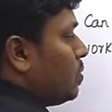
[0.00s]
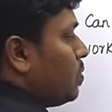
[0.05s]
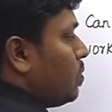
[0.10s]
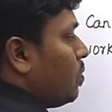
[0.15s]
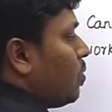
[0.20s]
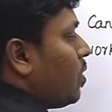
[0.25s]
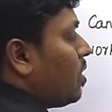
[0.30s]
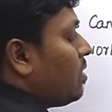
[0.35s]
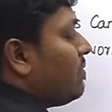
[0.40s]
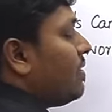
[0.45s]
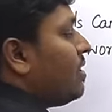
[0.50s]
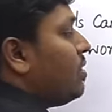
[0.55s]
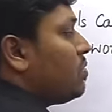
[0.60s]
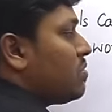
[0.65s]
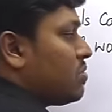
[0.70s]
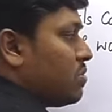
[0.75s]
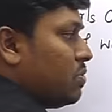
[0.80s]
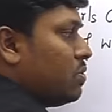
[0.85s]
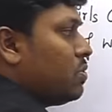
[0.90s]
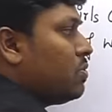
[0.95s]
What we
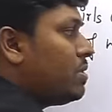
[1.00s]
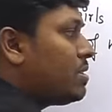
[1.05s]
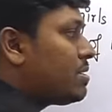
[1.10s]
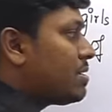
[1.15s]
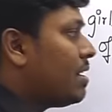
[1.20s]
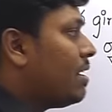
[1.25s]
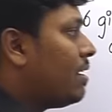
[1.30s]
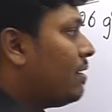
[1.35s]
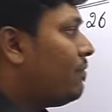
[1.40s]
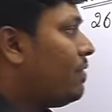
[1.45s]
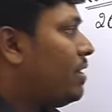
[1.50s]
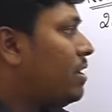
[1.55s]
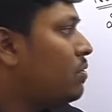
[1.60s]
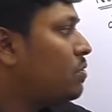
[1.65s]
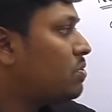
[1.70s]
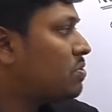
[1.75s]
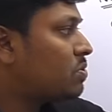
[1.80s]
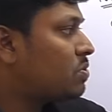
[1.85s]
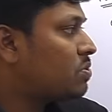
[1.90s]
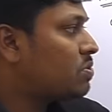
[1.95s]
used to do is, we
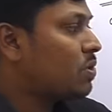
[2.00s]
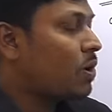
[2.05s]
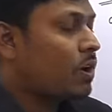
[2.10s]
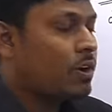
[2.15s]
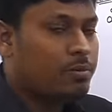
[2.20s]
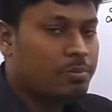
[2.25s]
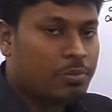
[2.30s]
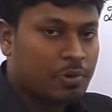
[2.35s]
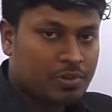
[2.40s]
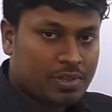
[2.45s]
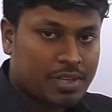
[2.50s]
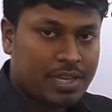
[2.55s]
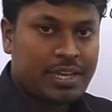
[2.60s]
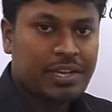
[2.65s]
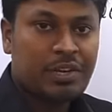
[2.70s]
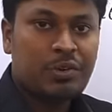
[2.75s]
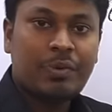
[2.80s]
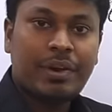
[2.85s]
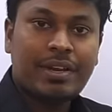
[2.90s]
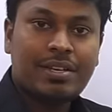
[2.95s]
used to solve both the
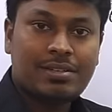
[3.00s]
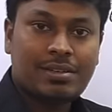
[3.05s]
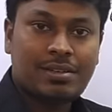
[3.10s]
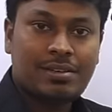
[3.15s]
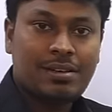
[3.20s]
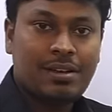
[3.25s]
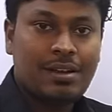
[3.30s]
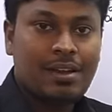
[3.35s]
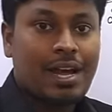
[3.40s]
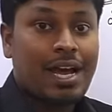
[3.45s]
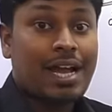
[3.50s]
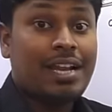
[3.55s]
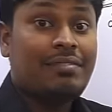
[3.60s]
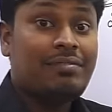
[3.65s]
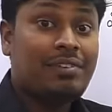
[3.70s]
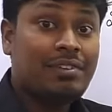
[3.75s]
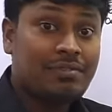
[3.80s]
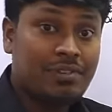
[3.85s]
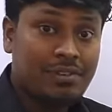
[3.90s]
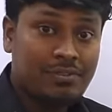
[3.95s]
equation and
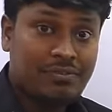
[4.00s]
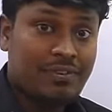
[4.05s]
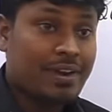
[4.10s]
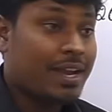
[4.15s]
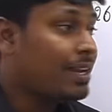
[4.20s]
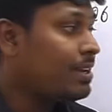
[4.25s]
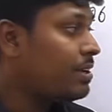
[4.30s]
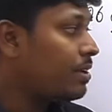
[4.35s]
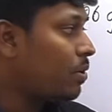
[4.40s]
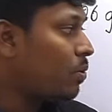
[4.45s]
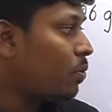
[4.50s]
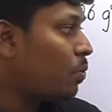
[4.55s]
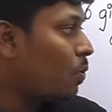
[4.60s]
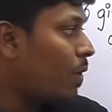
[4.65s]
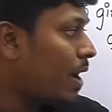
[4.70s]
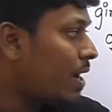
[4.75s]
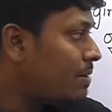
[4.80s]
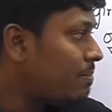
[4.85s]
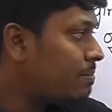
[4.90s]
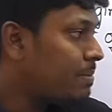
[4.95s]
we will find
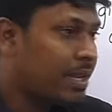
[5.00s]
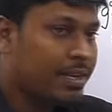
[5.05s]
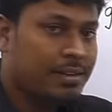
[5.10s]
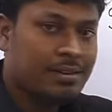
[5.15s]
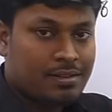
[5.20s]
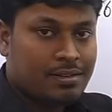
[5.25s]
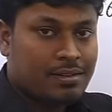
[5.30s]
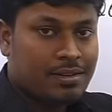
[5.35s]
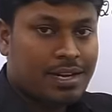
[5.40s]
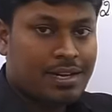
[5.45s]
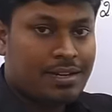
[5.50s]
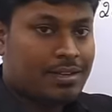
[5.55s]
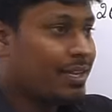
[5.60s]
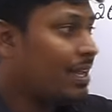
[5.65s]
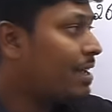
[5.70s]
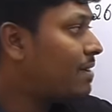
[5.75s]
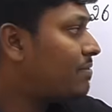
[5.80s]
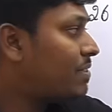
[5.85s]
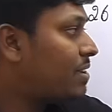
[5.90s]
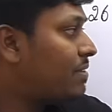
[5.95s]
one man, right? They
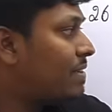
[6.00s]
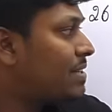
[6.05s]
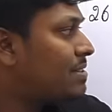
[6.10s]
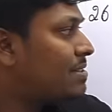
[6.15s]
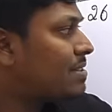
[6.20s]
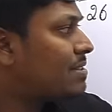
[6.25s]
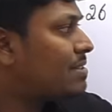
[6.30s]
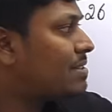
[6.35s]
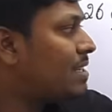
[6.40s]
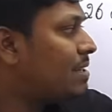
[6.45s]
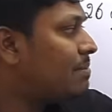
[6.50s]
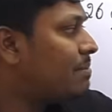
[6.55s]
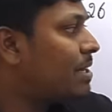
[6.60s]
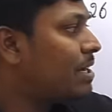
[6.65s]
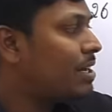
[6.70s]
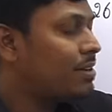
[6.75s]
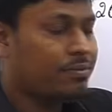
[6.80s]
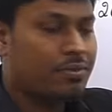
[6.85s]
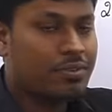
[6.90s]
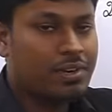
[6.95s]
have given 16
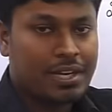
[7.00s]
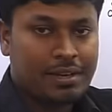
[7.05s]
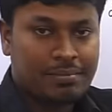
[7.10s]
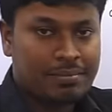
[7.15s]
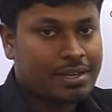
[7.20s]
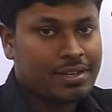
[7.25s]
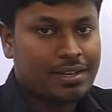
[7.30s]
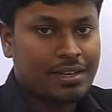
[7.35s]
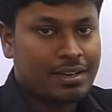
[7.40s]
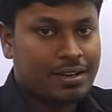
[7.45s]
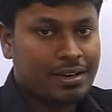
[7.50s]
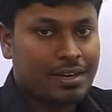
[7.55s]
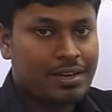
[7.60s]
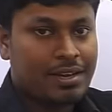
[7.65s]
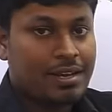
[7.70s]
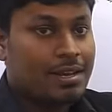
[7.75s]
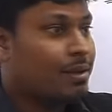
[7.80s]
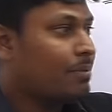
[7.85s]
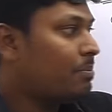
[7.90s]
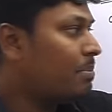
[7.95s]
men and 14 men here, right?